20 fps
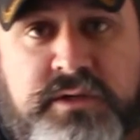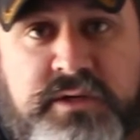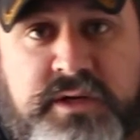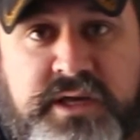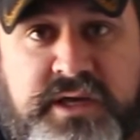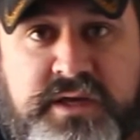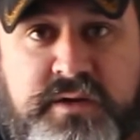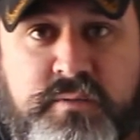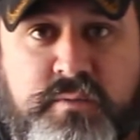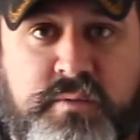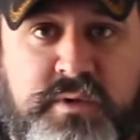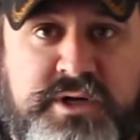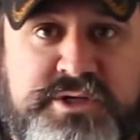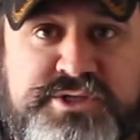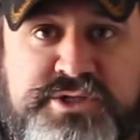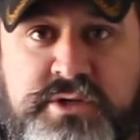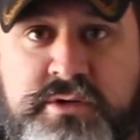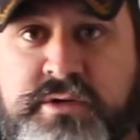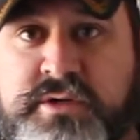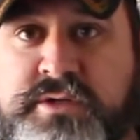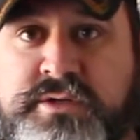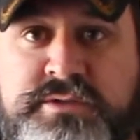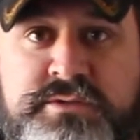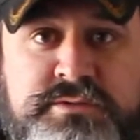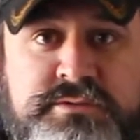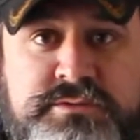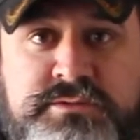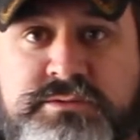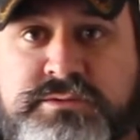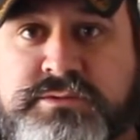They can wash on,
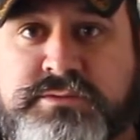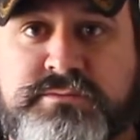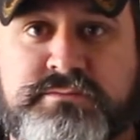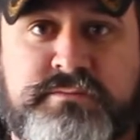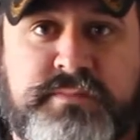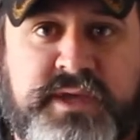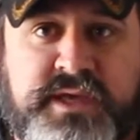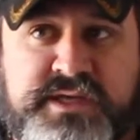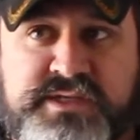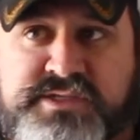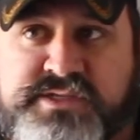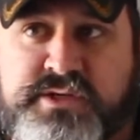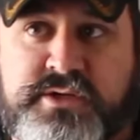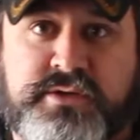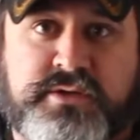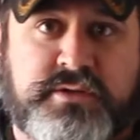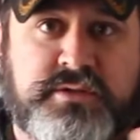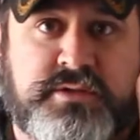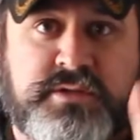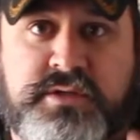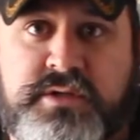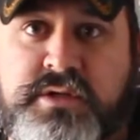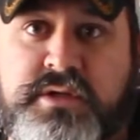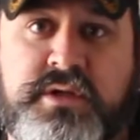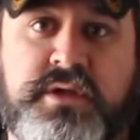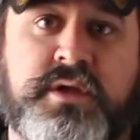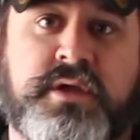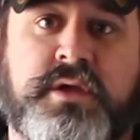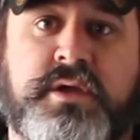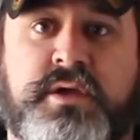make a circle,
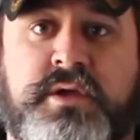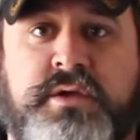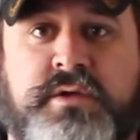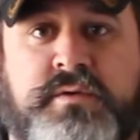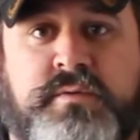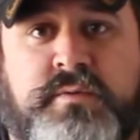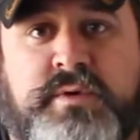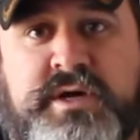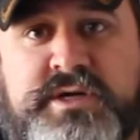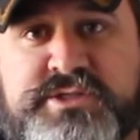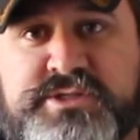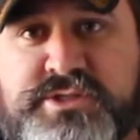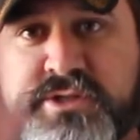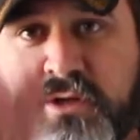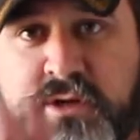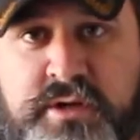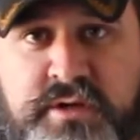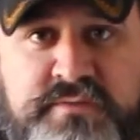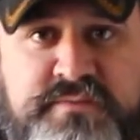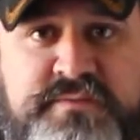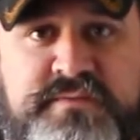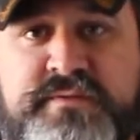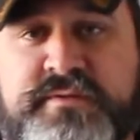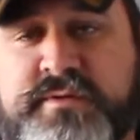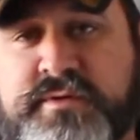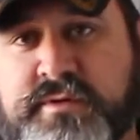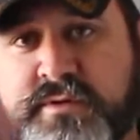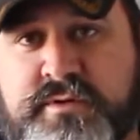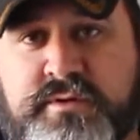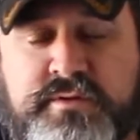wash off,
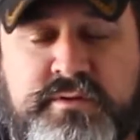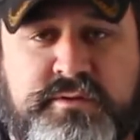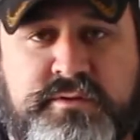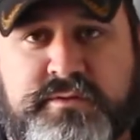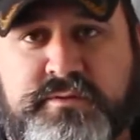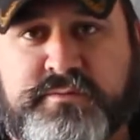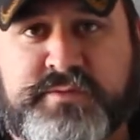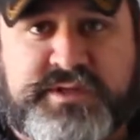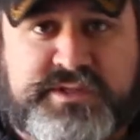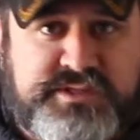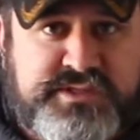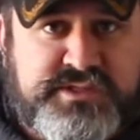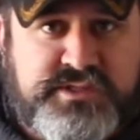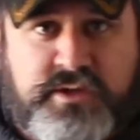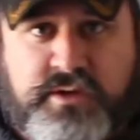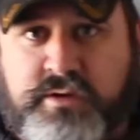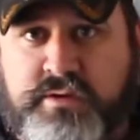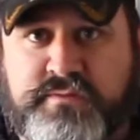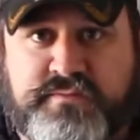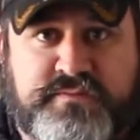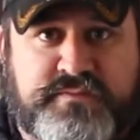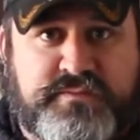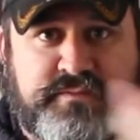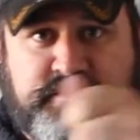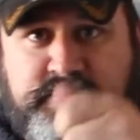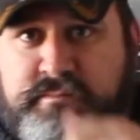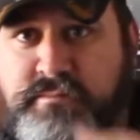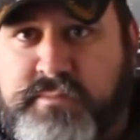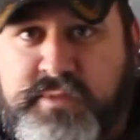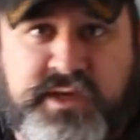rinse off,
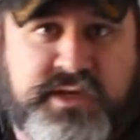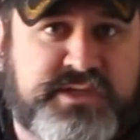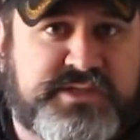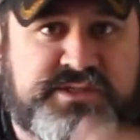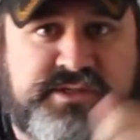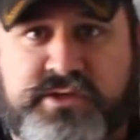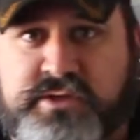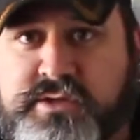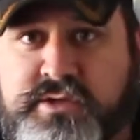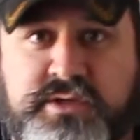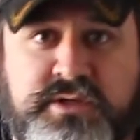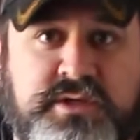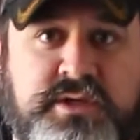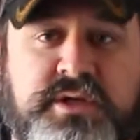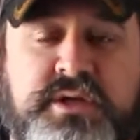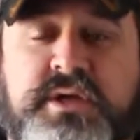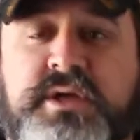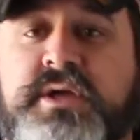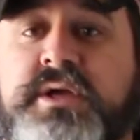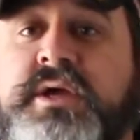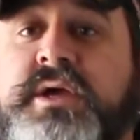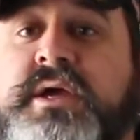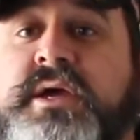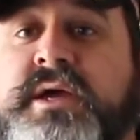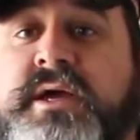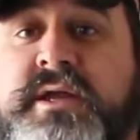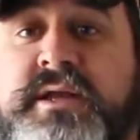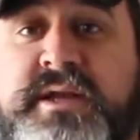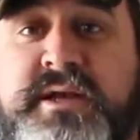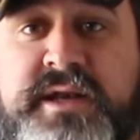make a circle.
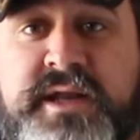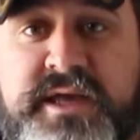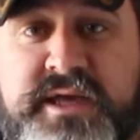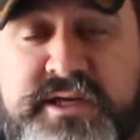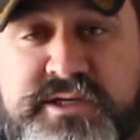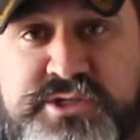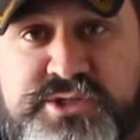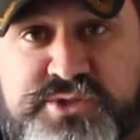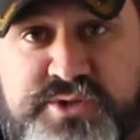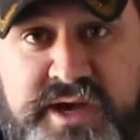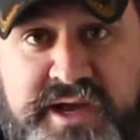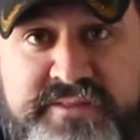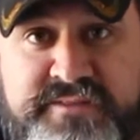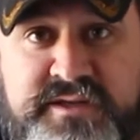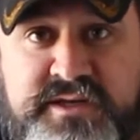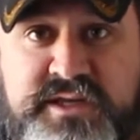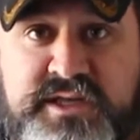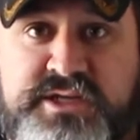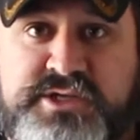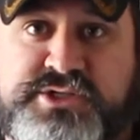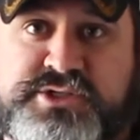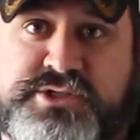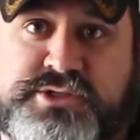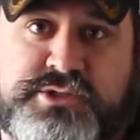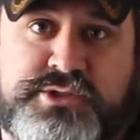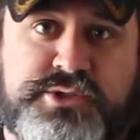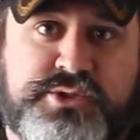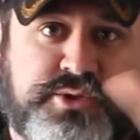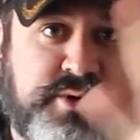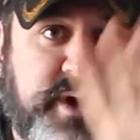And then they can dry the
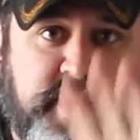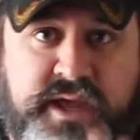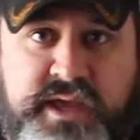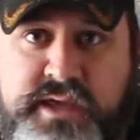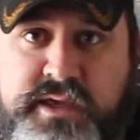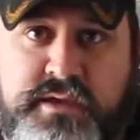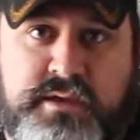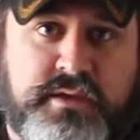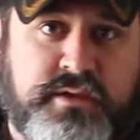dish, dry.